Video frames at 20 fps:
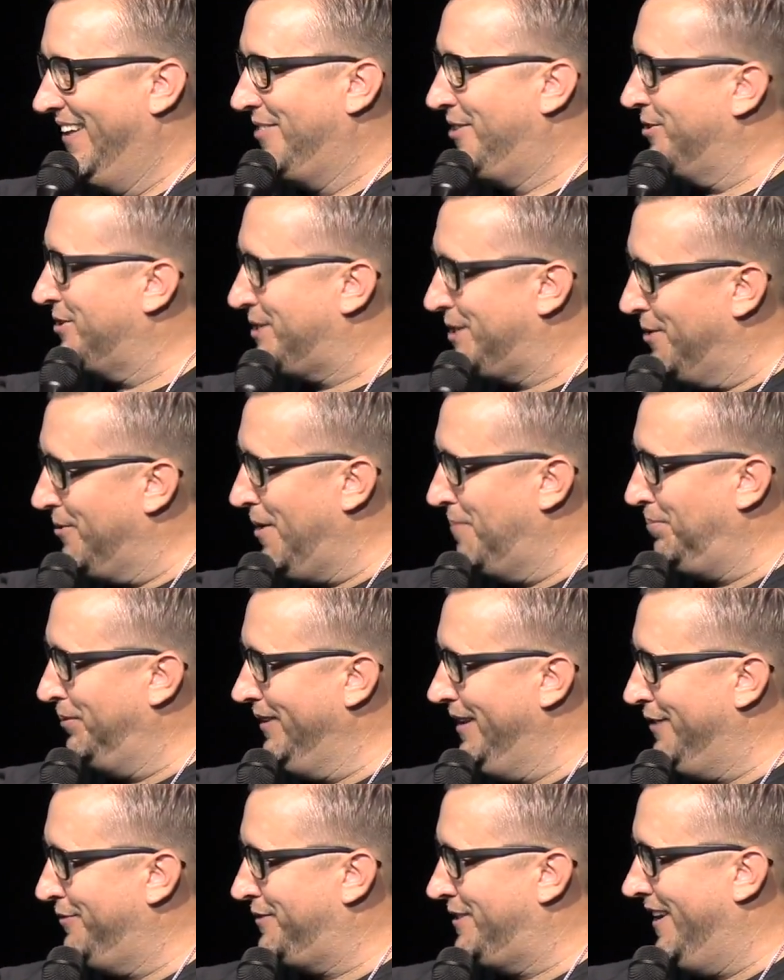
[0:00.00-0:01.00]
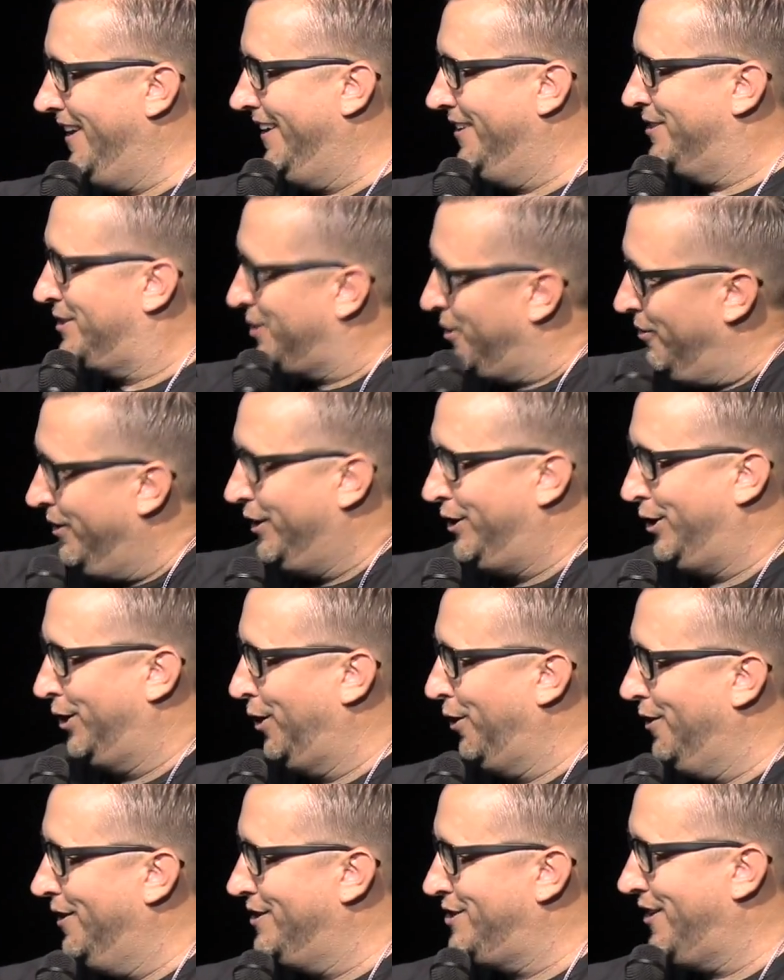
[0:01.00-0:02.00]
They're so uplifting and so
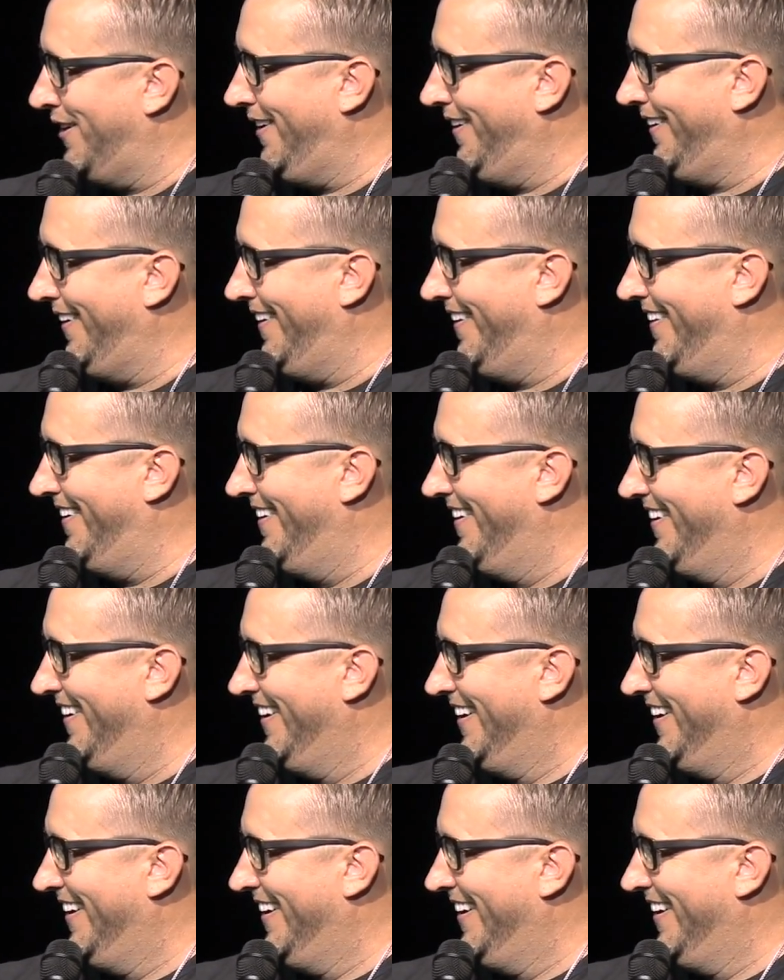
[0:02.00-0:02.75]
encouraging and